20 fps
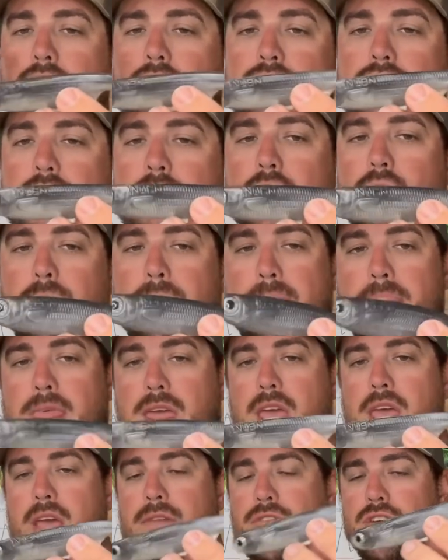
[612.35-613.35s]
So
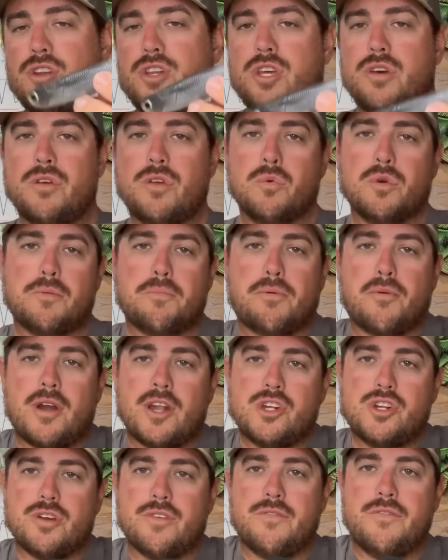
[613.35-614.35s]
if you're dealing with
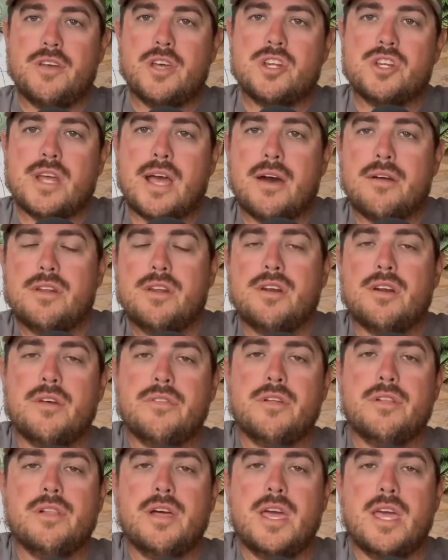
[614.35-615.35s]
pressured fish out here
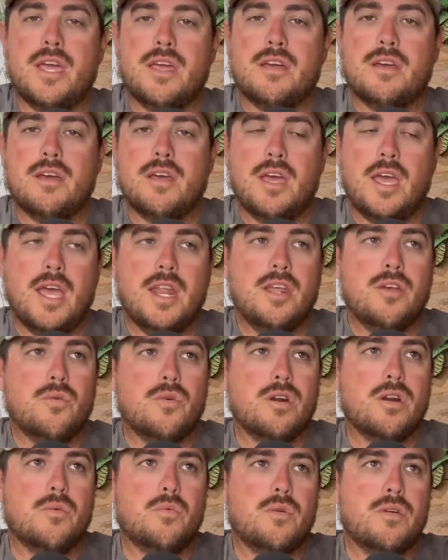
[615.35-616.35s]
on the lake,
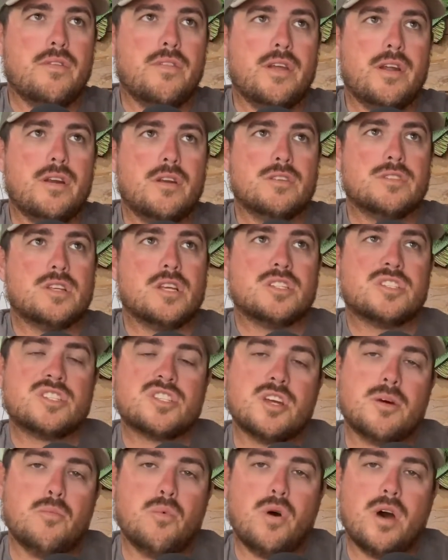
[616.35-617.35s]
anywhere where there's
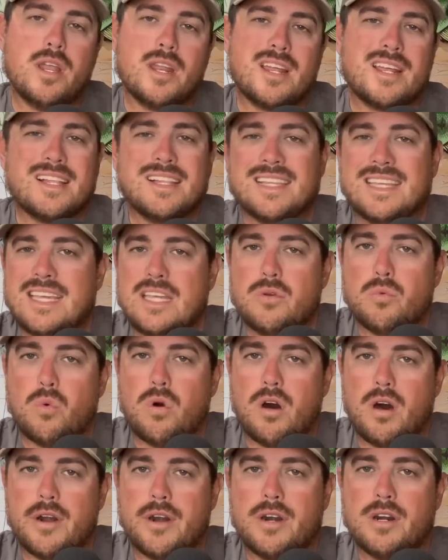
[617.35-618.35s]
somewhat clean
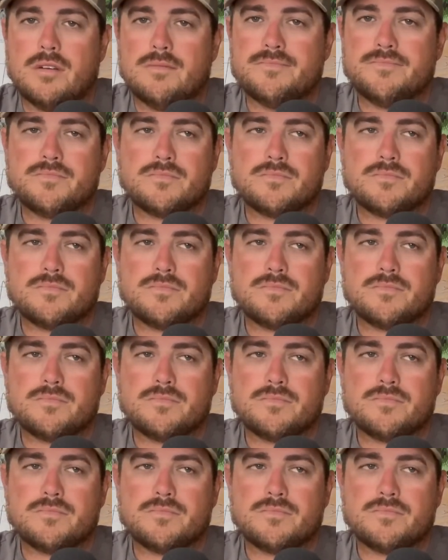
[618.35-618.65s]
water,